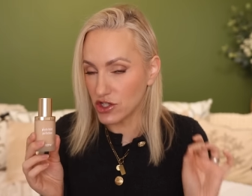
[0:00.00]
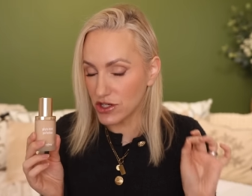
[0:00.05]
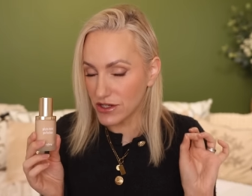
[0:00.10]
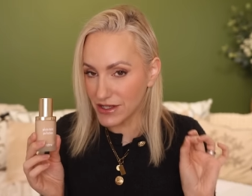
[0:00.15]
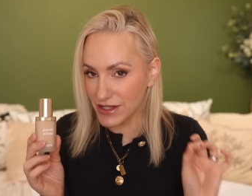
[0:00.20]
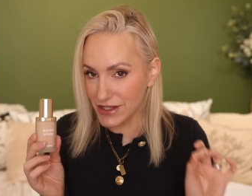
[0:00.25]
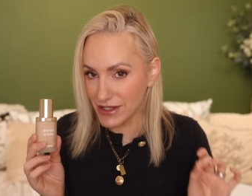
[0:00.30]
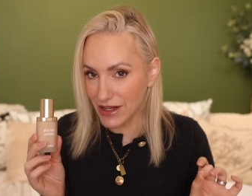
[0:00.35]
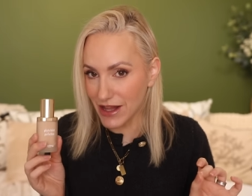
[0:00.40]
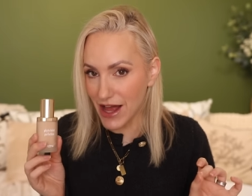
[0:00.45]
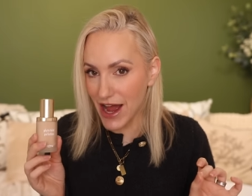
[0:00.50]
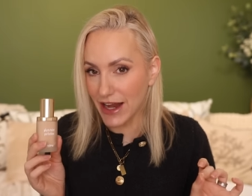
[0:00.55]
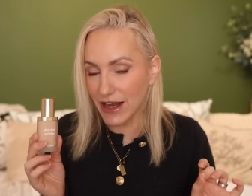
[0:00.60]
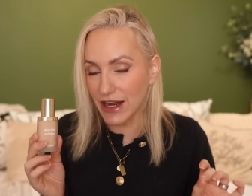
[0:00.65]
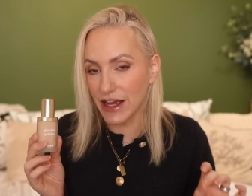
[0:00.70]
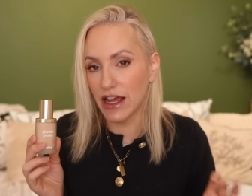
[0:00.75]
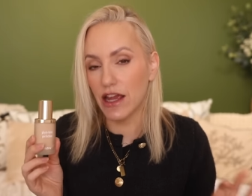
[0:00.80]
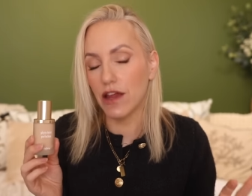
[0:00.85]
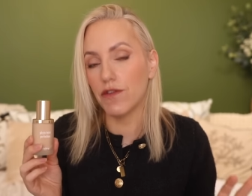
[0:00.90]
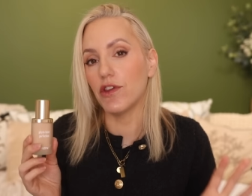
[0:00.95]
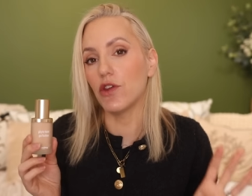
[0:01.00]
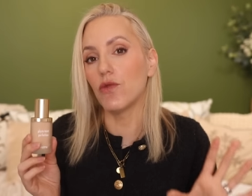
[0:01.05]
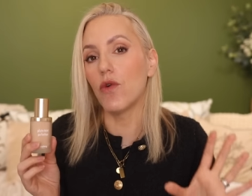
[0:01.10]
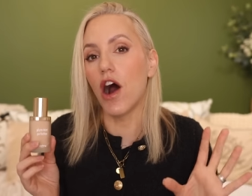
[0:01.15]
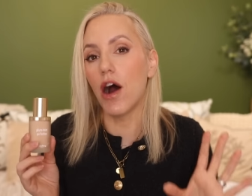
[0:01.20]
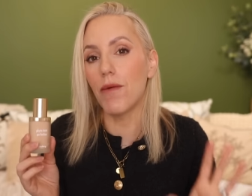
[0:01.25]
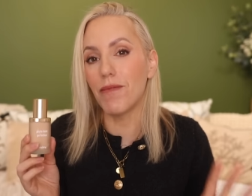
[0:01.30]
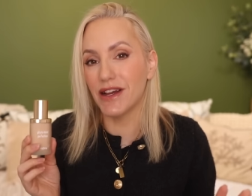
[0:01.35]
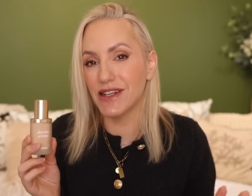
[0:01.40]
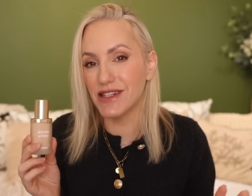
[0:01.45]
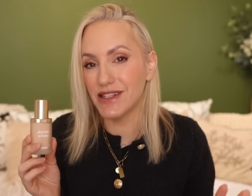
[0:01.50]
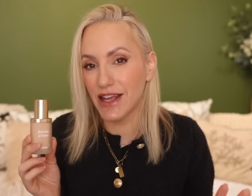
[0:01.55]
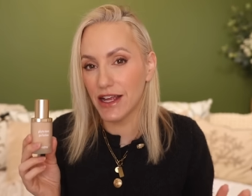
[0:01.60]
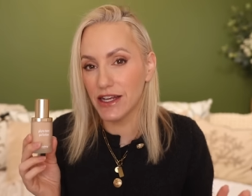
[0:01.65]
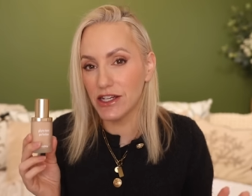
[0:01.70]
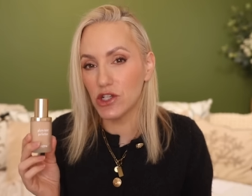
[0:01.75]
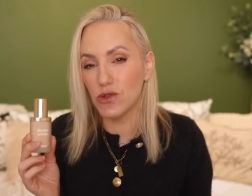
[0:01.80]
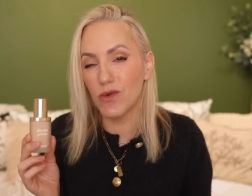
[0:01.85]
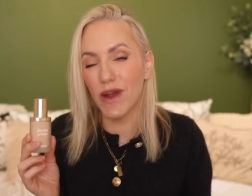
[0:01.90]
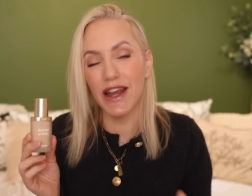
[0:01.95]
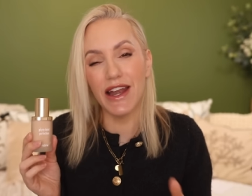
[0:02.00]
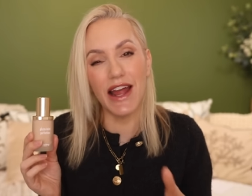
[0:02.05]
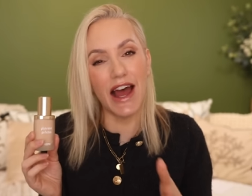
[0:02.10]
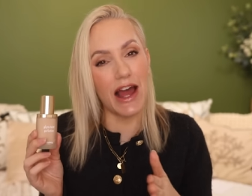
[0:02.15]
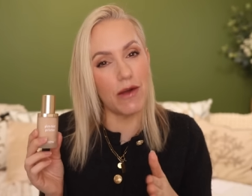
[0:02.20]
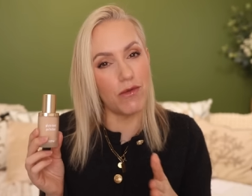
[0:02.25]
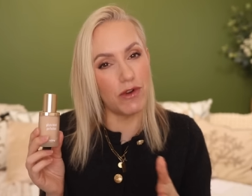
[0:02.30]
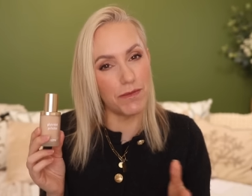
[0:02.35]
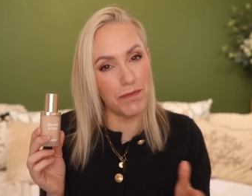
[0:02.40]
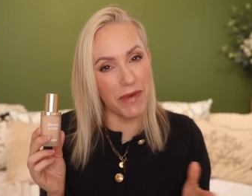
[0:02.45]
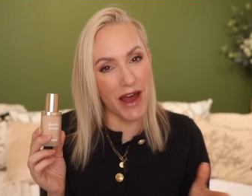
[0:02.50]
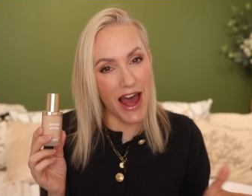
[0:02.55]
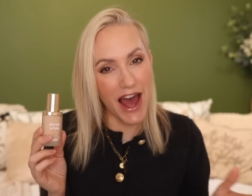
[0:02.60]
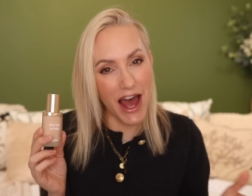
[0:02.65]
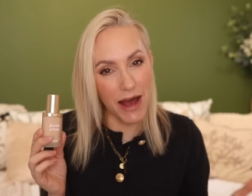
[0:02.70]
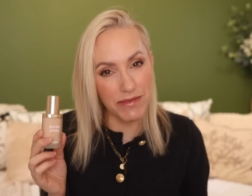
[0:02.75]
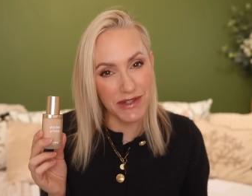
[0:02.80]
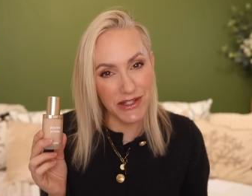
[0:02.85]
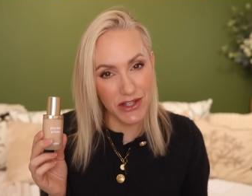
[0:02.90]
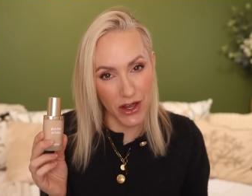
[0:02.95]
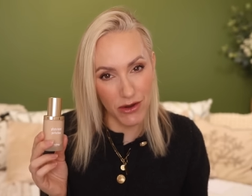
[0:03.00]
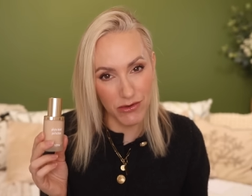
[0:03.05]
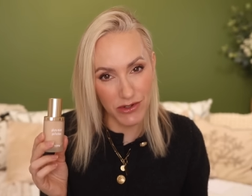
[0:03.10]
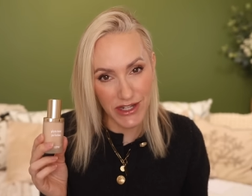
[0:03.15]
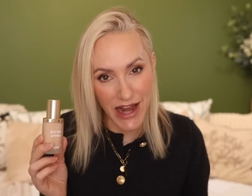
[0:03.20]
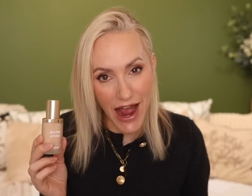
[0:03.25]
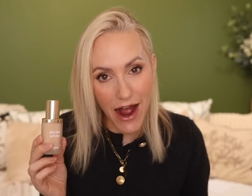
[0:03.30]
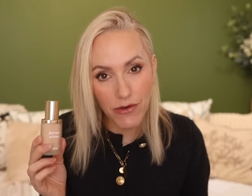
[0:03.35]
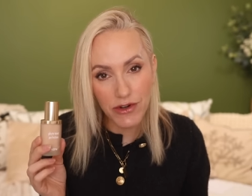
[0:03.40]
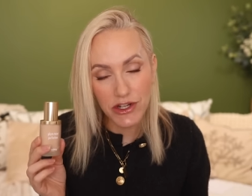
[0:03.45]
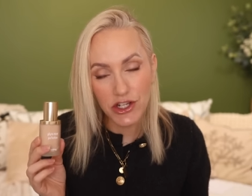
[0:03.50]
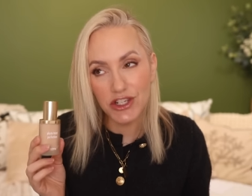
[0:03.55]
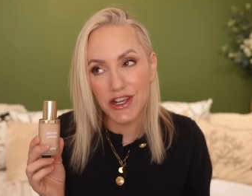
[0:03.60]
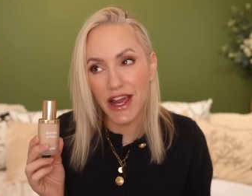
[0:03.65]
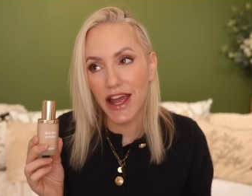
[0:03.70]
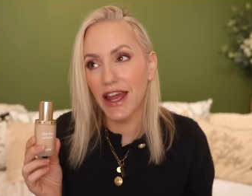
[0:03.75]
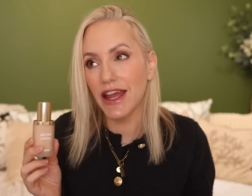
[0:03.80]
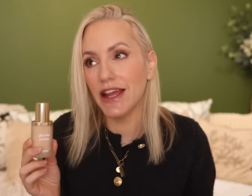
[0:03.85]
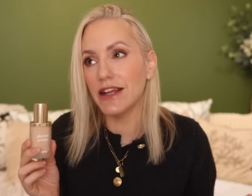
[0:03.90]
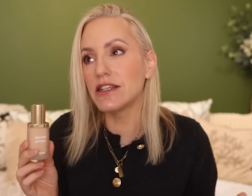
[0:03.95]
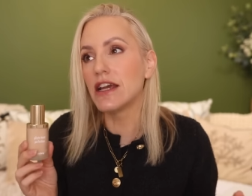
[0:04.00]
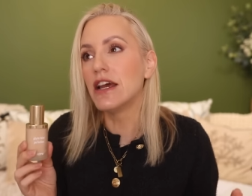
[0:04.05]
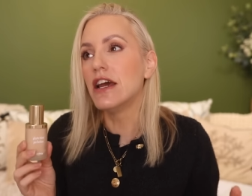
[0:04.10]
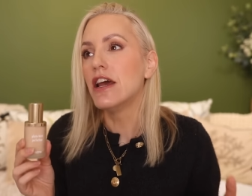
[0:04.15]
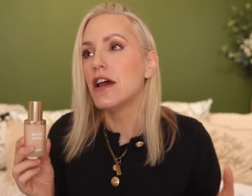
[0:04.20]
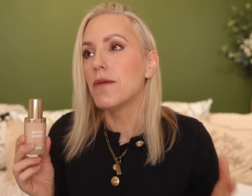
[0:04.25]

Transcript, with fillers: Just slightly, if you are my skin twin, I would perhaps go down a shade